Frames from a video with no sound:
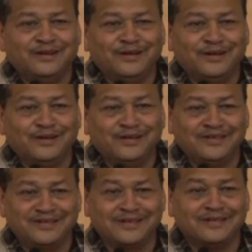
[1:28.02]
a
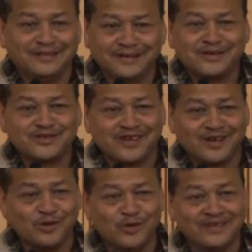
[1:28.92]
little
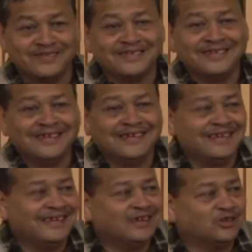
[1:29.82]
struggle with,
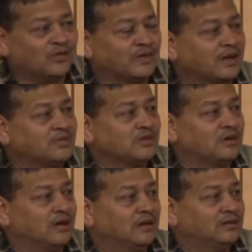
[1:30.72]
is oftentimes
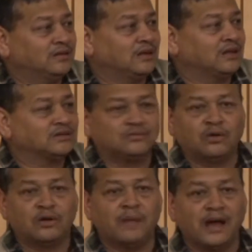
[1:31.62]
you're asked
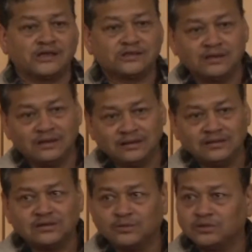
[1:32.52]
what batch, and
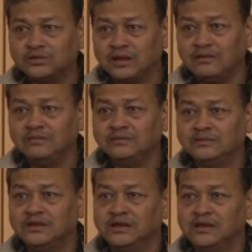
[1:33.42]
you're supposed to tell
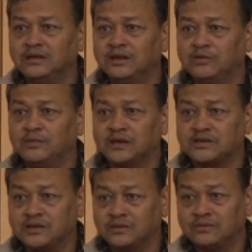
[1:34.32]
the year that you
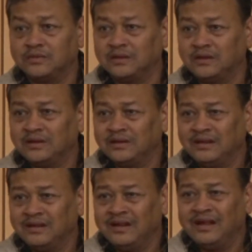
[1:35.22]
passed out.
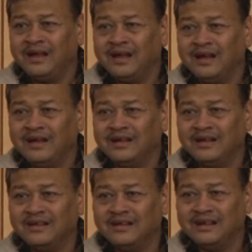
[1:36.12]

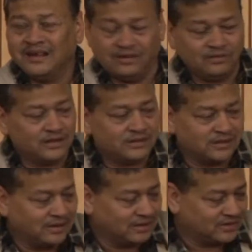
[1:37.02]
I always
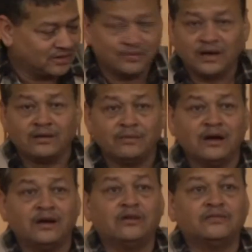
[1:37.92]
sort of get
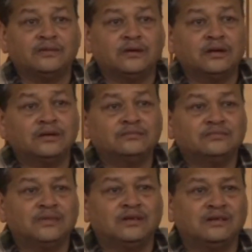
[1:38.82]
reminded of
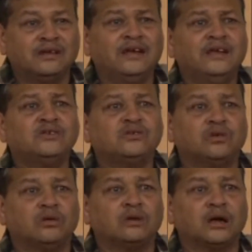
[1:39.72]
ladies, you
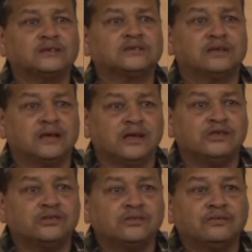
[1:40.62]
don't ask the
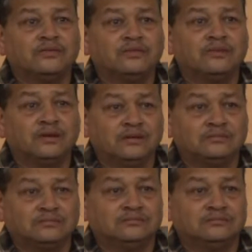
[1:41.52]
age, right?